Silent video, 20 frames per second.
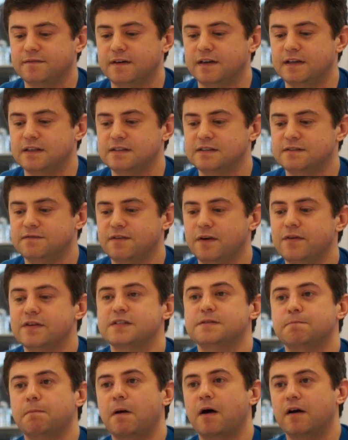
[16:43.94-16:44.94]
is very
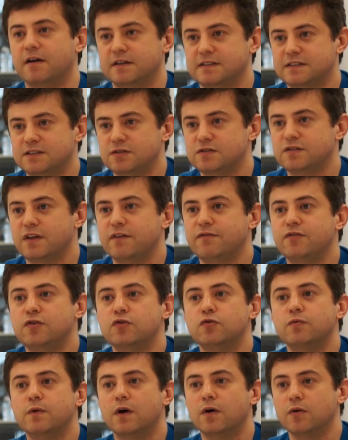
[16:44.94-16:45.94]
sparse, so very
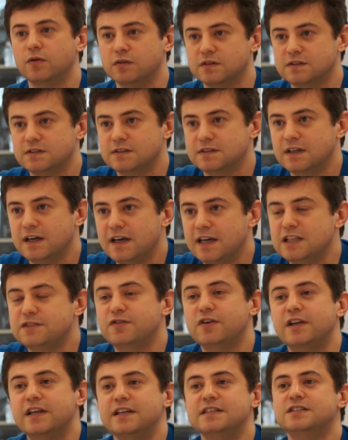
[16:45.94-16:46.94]
few roads, it's
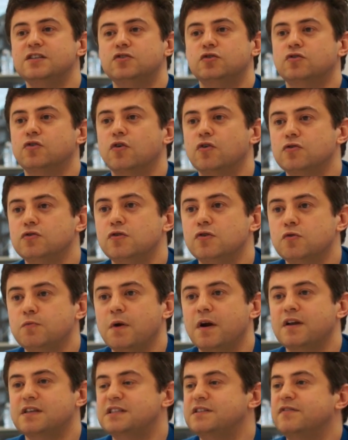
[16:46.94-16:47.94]
very easy to conclude
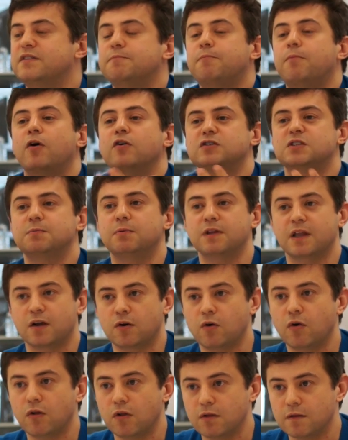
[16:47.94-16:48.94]
whether it's even possible
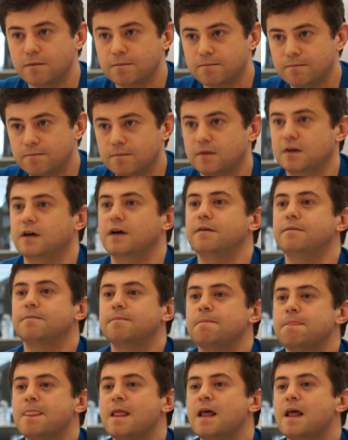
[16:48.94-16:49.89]
at all. Okay.